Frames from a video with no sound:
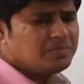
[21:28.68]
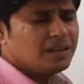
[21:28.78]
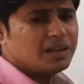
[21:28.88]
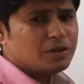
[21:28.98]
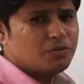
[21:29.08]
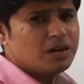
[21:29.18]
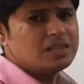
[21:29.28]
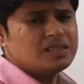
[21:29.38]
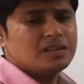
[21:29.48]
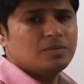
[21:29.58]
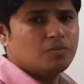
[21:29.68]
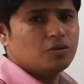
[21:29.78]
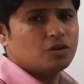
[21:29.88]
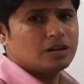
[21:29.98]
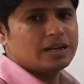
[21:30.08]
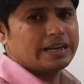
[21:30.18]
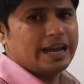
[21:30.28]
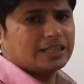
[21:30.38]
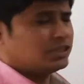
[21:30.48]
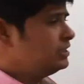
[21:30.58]
Reverse Buchrer
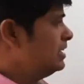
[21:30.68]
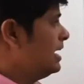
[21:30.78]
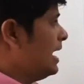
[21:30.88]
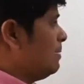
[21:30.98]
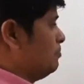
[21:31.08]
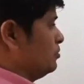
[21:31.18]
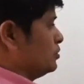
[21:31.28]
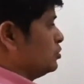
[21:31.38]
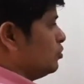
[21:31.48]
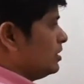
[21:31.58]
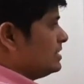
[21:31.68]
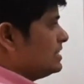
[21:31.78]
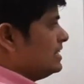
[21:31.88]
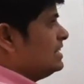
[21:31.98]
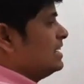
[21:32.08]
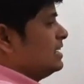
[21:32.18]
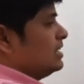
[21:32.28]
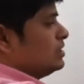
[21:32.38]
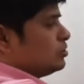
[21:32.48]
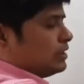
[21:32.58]
reaction approach. So what is it?
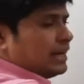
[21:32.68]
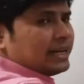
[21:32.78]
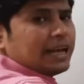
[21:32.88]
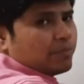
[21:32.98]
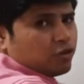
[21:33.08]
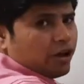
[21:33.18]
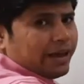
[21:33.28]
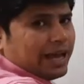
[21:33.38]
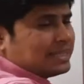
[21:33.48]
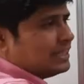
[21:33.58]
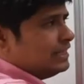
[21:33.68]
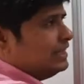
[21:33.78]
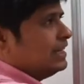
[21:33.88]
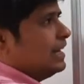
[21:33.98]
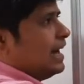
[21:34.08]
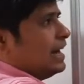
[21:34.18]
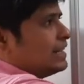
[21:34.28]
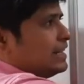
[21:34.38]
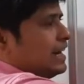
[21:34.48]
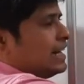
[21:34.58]
So take naphthoic acid
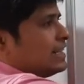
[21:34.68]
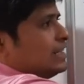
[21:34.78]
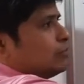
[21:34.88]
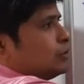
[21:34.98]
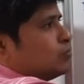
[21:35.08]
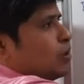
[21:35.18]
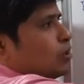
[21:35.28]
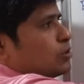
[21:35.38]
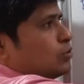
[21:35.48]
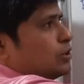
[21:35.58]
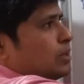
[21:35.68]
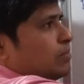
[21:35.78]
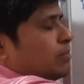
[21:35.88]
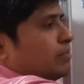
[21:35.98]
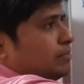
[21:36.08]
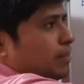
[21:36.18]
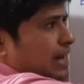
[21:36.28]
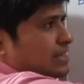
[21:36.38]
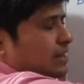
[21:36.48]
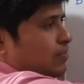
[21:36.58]
and react it with what? Sodium
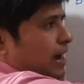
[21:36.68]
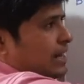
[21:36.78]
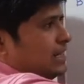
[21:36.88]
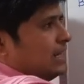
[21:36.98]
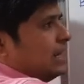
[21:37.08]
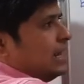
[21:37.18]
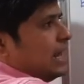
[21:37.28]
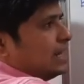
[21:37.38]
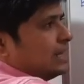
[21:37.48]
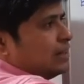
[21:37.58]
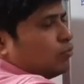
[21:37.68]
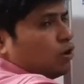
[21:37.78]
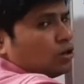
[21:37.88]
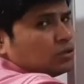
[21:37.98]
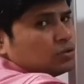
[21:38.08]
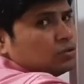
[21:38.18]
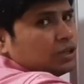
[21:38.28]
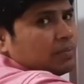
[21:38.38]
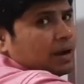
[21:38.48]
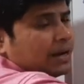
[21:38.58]
bisulfide, and then what?
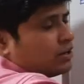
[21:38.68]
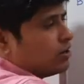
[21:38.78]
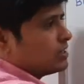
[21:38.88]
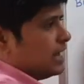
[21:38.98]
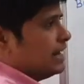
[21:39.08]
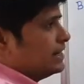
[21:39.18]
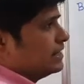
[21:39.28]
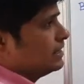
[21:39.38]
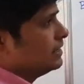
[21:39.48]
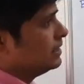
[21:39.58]
Sodium hydroxide.